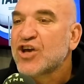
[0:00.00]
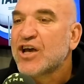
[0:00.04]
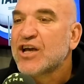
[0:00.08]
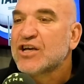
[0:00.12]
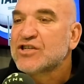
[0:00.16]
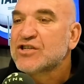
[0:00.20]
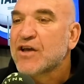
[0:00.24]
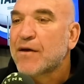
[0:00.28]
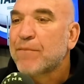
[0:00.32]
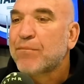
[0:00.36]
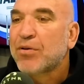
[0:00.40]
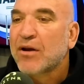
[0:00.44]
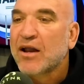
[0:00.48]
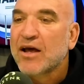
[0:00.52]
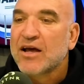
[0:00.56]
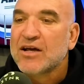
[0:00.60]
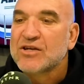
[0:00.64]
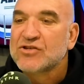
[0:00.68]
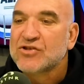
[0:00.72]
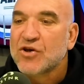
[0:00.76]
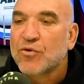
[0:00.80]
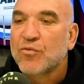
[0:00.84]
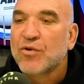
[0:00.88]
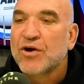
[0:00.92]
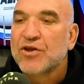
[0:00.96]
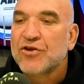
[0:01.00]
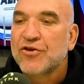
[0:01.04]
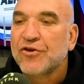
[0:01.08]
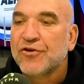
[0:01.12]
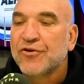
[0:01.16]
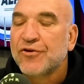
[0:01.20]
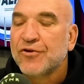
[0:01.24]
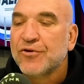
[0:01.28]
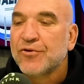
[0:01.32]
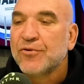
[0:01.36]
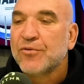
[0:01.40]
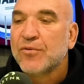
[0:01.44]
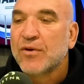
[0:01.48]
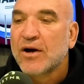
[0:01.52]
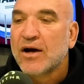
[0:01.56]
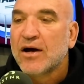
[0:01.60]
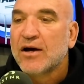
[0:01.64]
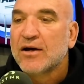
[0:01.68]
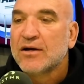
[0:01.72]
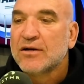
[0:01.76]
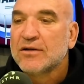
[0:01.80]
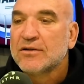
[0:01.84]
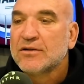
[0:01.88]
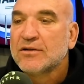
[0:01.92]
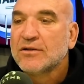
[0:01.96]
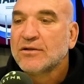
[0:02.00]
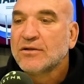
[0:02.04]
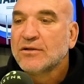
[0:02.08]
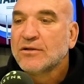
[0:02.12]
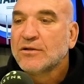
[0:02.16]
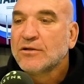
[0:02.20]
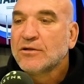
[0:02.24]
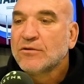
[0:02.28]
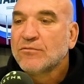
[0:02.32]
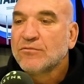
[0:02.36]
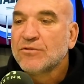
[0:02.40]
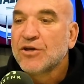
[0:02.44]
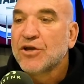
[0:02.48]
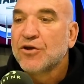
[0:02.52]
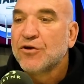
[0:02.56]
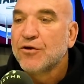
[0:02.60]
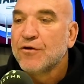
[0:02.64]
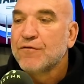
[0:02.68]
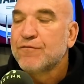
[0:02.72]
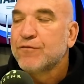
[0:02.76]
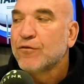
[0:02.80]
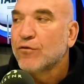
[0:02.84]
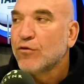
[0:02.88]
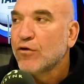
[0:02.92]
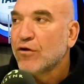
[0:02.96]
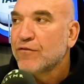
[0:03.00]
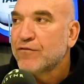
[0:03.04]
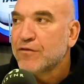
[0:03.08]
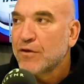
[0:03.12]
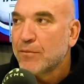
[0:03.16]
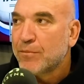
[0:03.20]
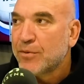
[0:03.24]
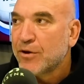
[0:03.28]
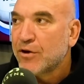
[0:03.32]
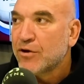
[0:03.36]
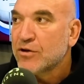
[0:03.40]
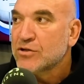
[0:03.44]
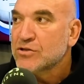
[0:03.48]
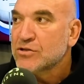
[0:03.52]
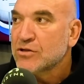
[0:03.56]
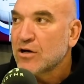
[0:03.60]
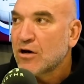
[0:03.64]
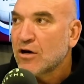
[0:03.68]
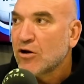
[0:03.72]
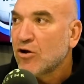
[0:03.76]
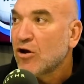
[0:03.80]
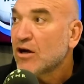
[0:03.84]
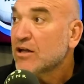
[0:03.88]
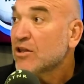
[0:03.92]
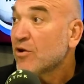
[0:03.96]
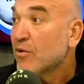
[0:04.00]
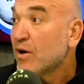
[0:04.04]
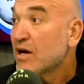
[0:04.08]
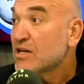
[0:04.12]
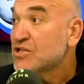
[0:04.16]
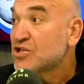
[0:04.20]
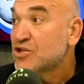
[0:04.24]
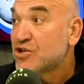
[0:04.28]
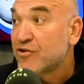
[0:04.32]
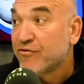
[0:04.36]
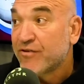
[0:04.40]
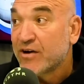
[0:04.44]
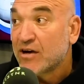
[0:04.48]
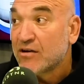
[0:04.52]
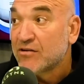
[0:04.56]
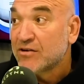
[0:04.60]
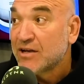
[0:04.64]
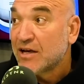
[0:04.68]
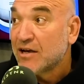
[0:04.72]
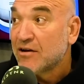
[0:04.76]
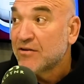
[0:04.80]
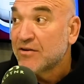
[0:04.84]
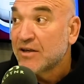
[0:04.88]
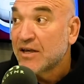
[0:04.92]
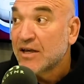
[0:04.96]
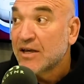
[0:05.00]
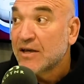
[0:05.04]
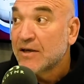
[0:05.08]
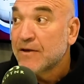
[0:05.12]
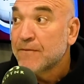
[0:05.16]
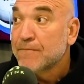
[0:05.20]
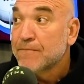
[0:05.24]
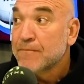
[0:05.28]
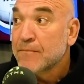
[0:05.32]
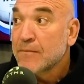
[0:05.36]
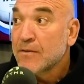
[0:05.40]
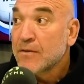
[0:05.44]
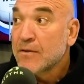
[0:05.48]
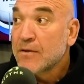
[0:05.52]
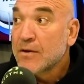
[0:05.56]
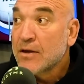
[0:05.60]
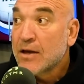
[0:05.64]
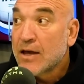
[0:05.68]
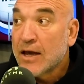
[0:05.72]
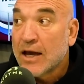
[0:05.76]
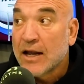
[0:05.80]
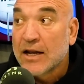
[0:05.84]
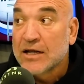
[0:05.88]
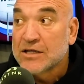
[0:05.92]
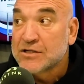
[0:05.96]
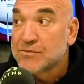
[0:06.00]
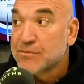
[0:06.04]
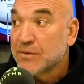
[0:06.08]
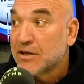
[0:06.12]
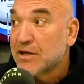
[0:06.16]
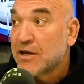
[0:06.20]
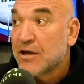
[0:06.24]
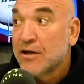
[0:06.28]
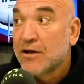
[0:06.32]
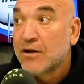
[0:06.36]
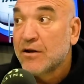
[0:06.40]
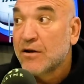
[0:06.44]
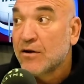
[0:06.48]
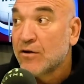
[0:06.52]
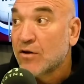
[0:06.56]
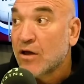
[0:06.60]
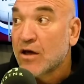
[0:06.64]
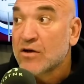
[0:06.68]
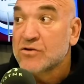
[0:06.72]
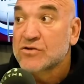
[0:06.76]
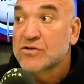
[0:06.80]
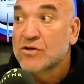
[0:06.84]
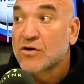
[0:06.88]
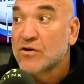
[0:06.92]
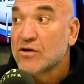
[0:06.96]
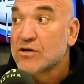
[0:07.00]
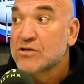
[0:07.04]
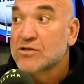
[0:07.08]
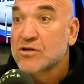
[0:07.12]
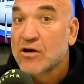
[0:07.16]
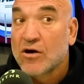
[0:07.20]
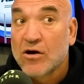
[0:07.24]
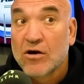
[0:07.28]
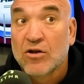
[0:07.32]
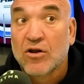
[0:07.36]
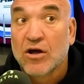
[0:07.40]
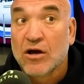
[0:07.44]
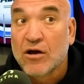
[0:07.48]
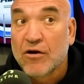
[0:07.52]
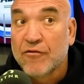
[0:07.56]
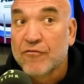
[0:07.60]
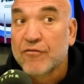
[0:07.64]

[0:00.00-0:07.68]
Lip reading: Yeah, so players. So when you do fall off your perch, I'd like to ask Jarrell Yee, Alex McKinnon and those guys, like I